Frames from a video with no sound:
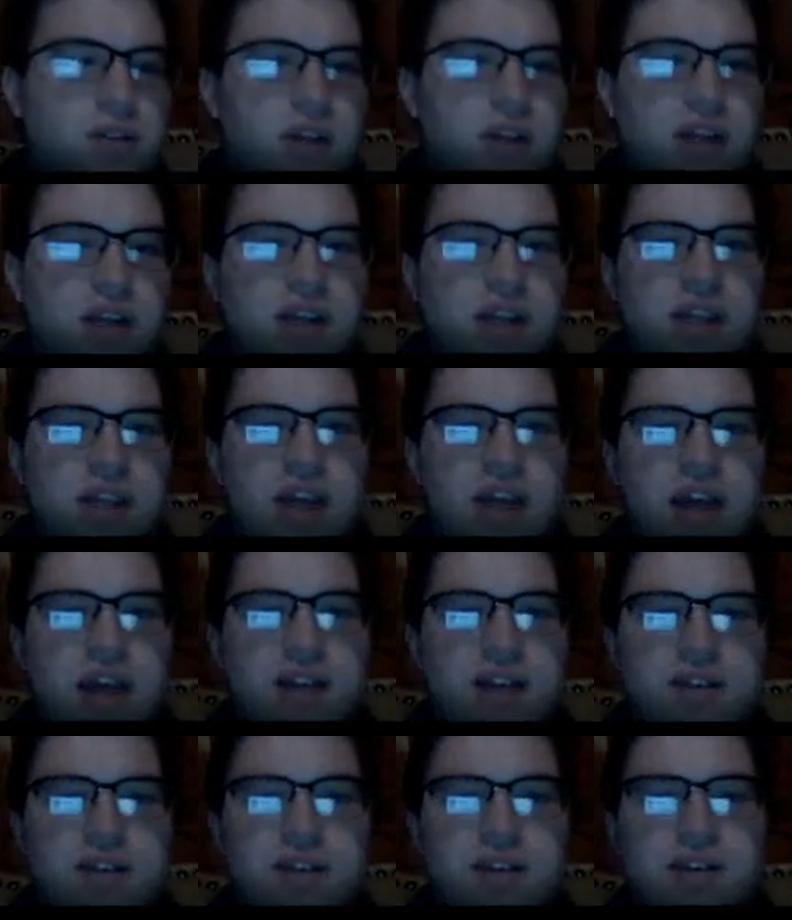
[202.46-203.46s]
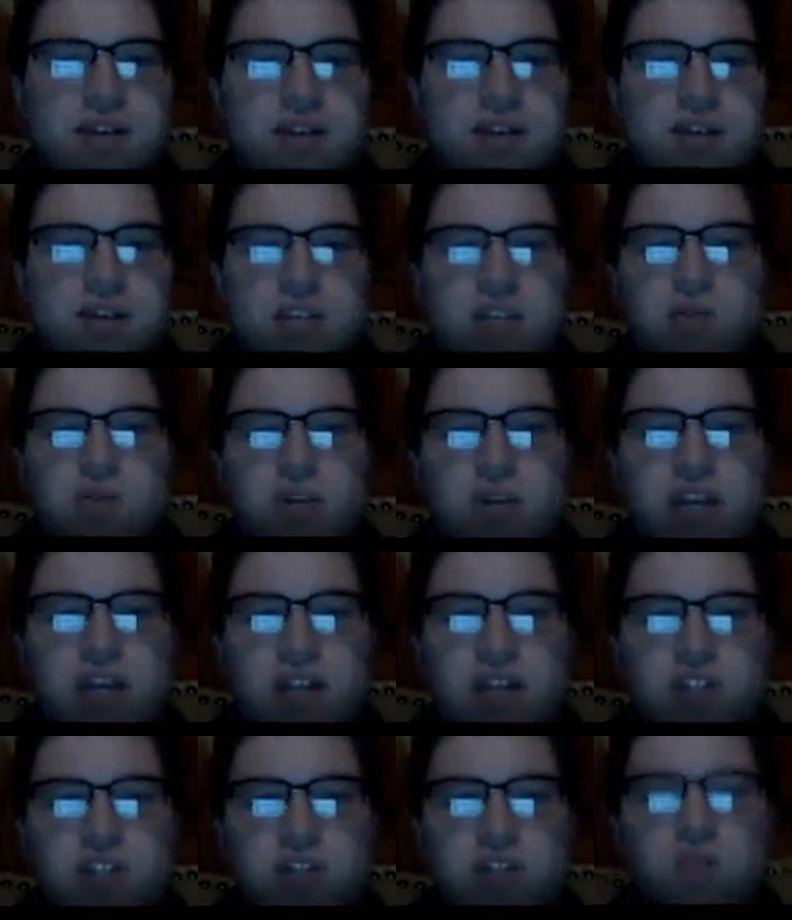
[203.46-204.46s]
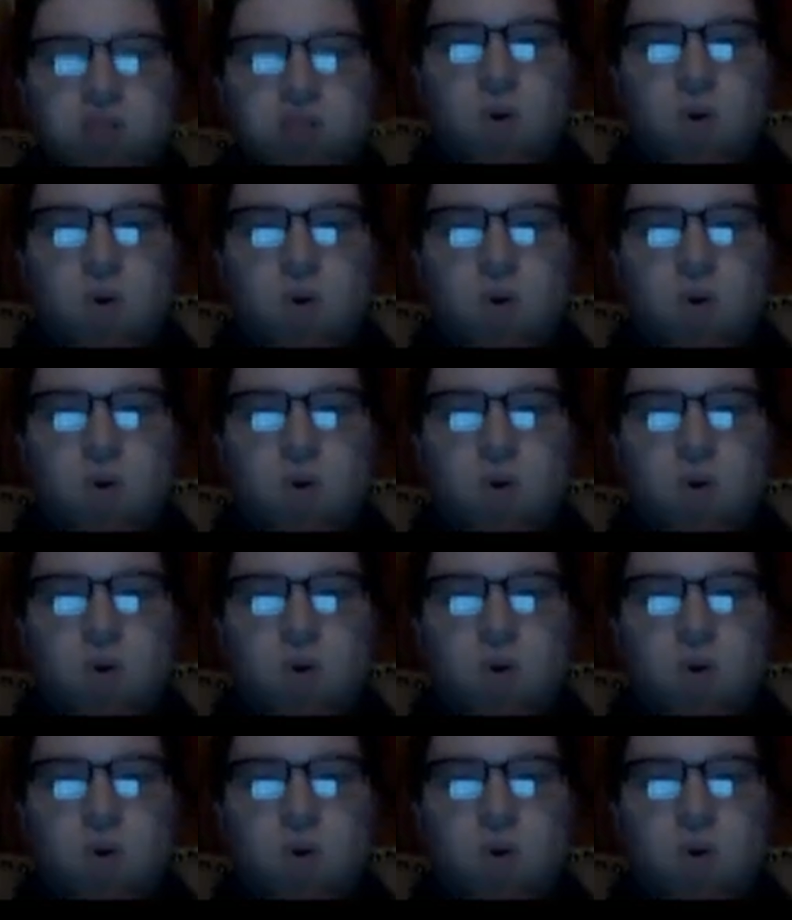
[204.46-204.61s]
And then you would get into